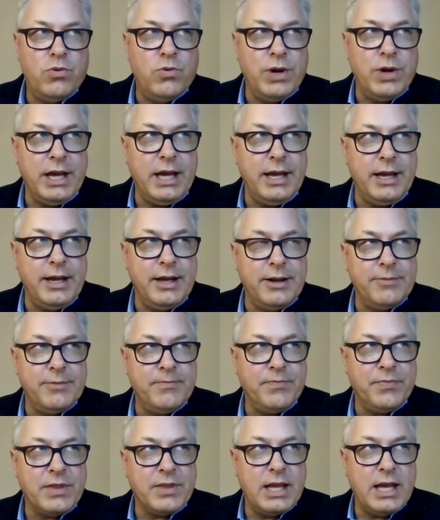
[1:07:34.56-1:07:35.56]
we
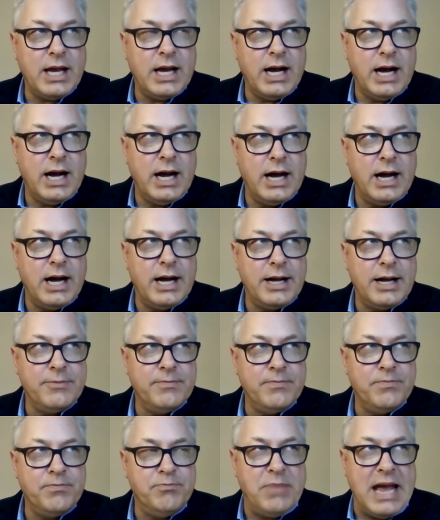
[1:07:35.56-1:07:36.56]
uh,
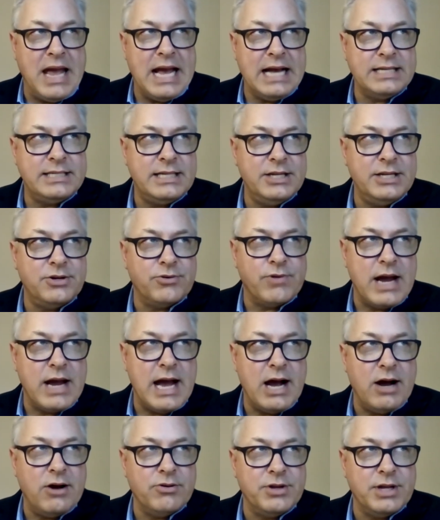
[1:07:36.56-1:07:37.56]
bantied
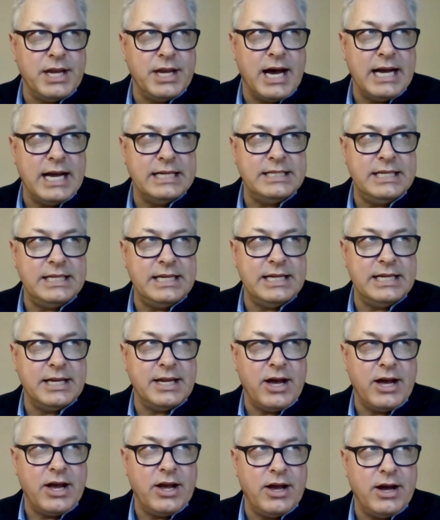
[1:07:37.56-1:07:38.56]
around an idea,
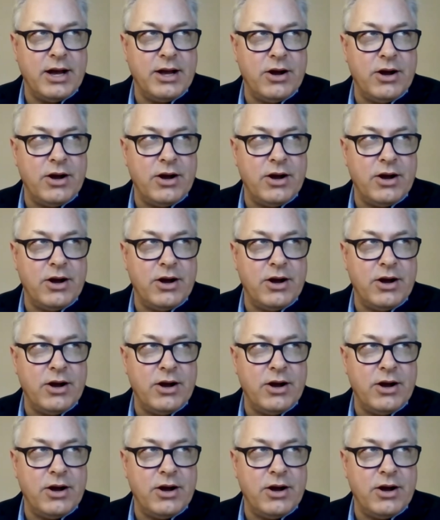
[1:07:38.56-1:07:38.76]
and I,